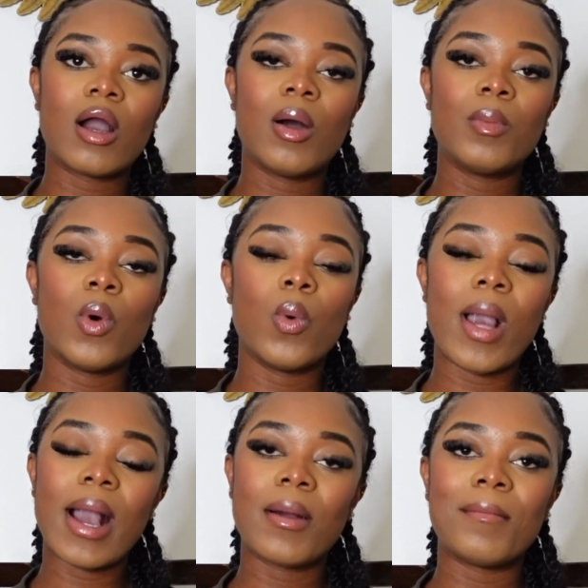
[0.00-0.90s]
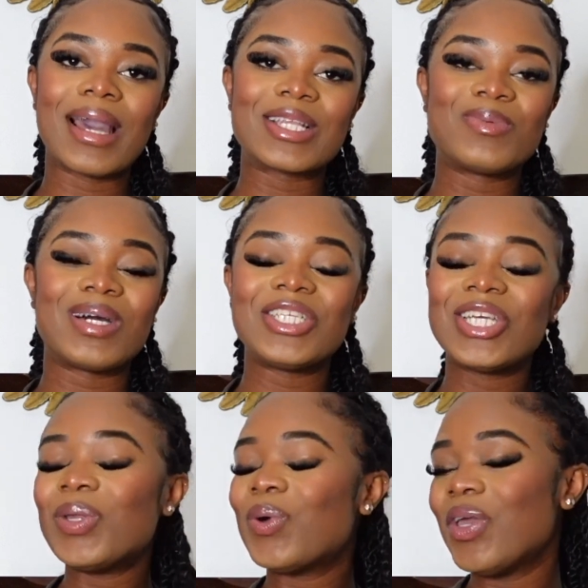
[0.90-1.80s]
welcome or welcome back to my
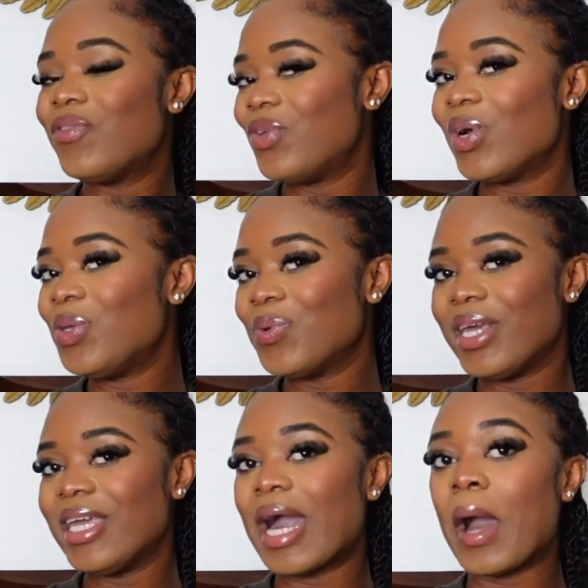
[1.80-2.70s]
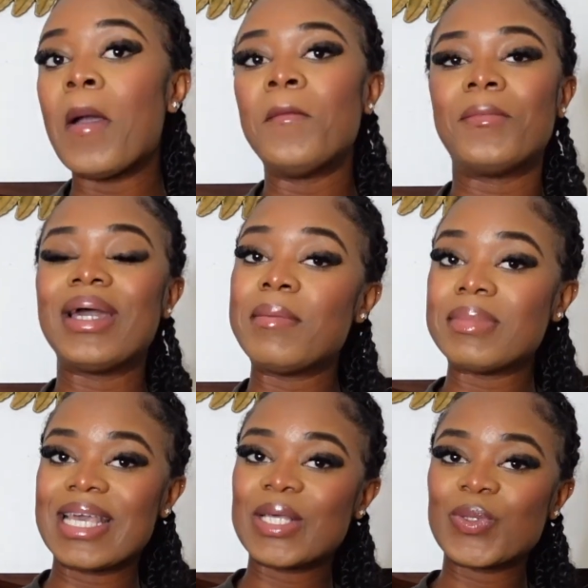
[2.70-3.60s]
channel if you are new here my name
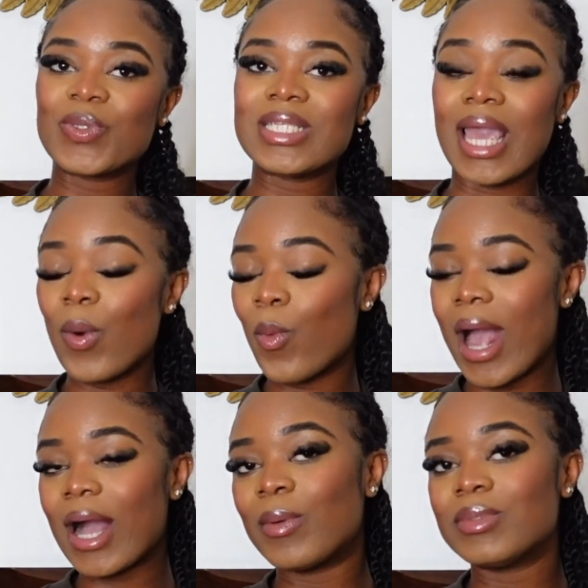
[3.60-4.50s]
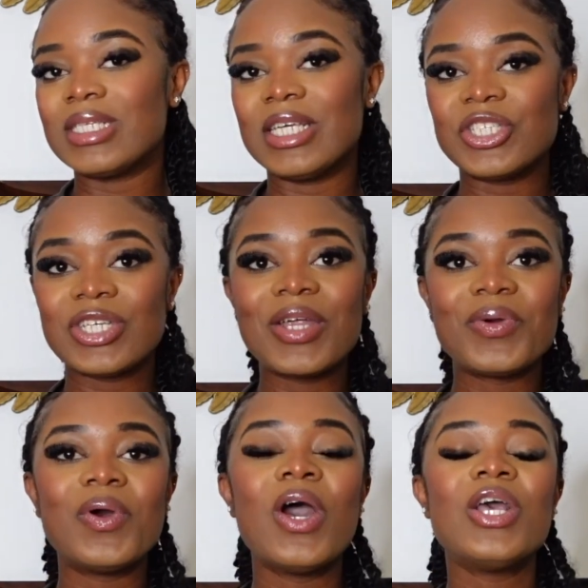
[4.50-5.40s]
is Exaucé, welcome to this
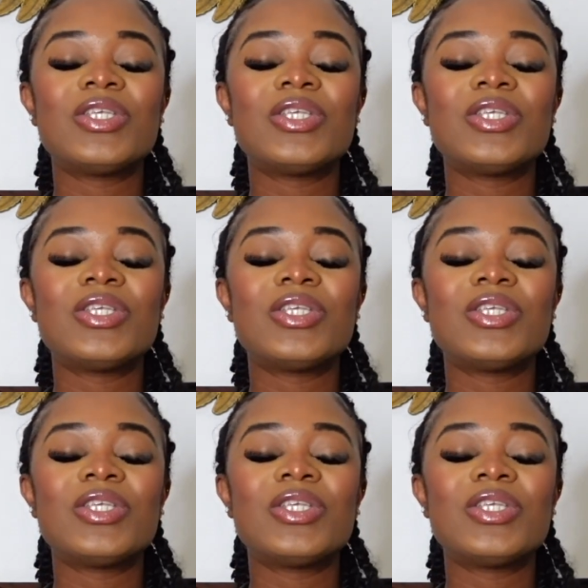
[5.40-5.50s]
channel.